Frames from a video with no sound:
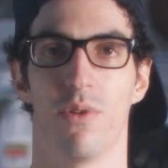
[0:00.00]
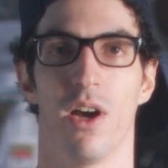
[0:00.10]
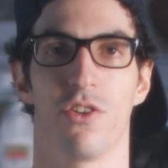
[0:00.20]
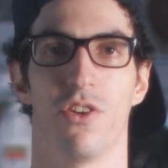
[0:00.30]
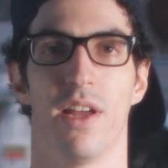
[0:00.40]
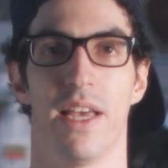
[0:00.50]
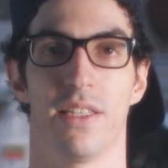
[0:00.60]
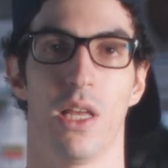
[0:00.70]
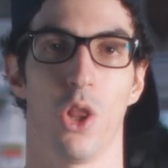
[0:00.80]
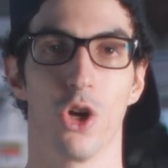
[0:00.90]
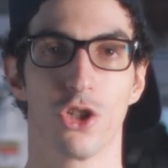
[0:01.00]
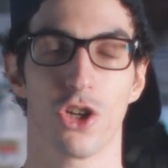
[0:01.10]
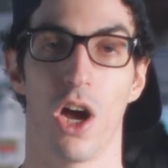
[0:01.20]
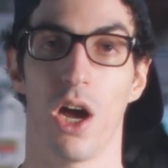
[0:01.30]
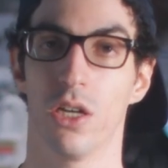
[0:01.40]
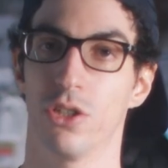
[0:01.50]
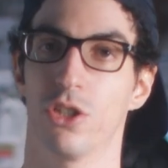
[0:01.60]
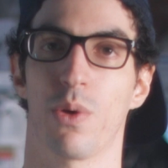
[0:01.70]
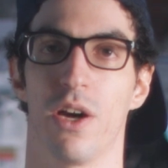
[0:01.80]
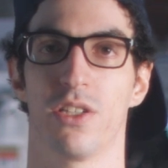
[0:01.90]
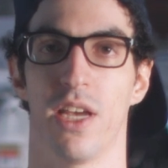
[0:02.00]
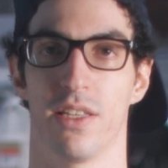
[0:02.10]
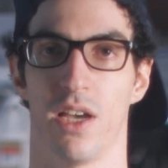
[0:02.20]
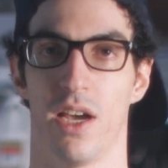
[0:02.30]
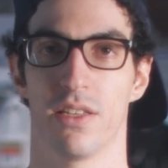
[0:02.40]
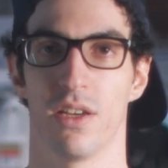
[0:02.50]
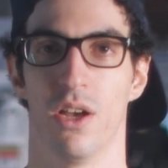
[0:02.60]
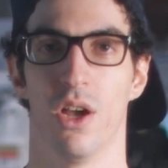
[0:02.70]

300 has a larger 100 square inch head size,